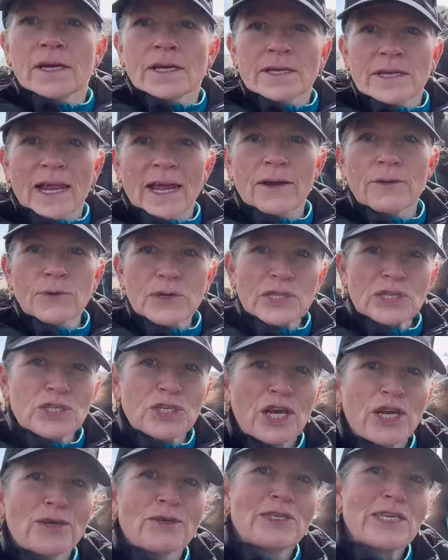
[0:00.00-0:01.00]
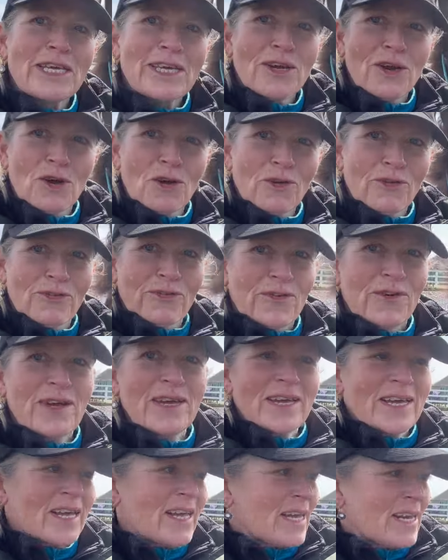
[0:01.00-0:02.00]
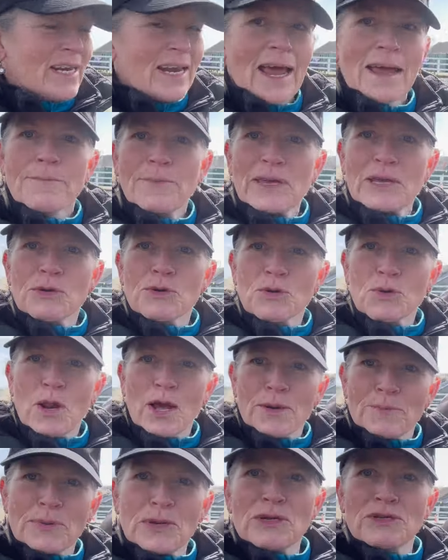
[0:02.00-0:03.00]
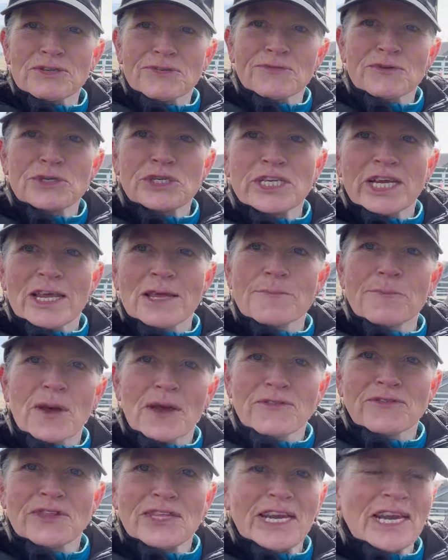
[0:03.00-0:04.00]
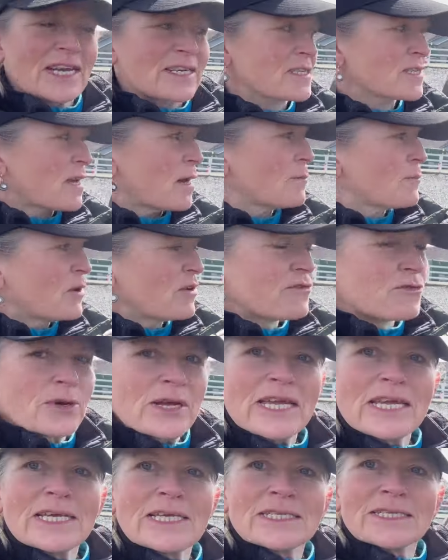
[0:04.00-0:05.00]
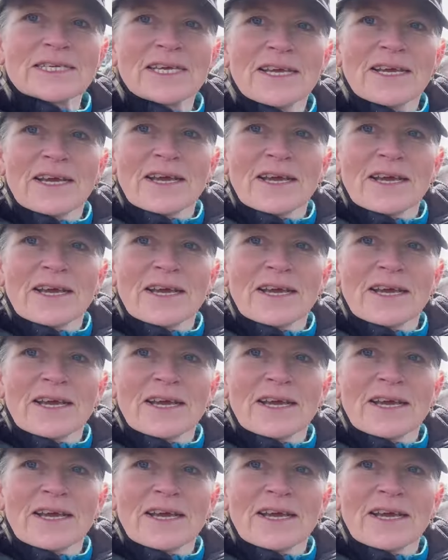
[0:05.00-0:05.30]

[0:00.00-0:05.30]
Now with Jodie off lambing all her beautiful sheep over the next couple of weeks,